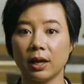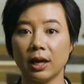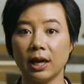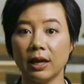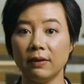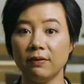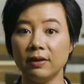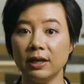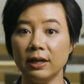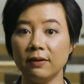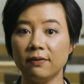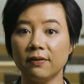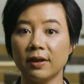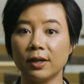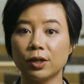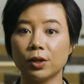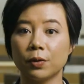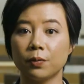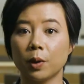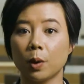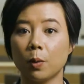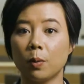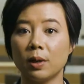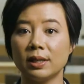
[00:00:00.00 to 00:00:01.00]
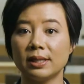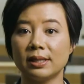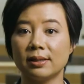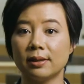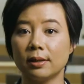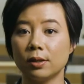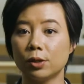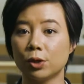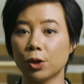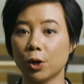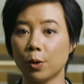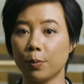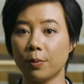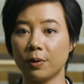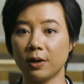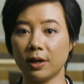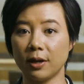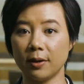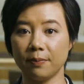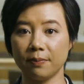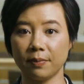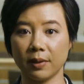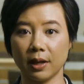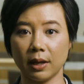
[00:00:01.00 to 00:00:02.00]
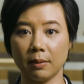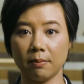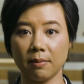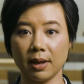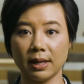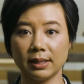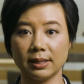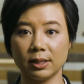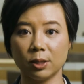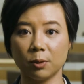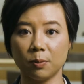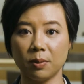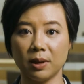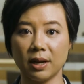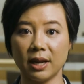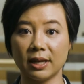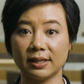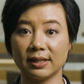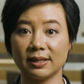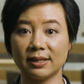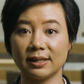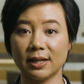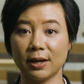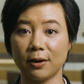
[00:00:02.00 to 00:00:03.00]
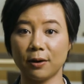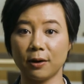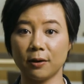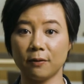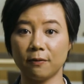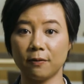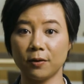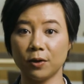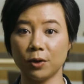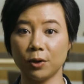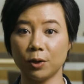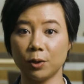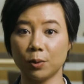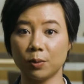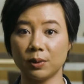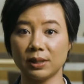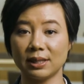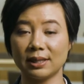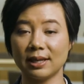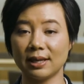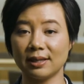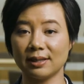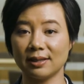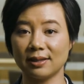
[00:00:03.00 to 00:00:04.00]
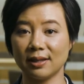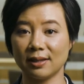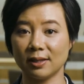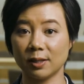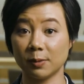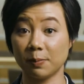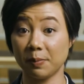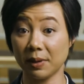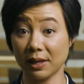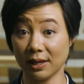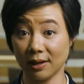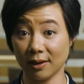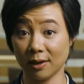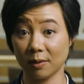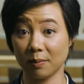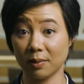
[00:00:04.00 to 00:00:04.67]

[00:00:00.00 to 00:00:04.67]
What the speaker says: Even if they don't request an interpreter, it may still be necessary for you to assess their speaking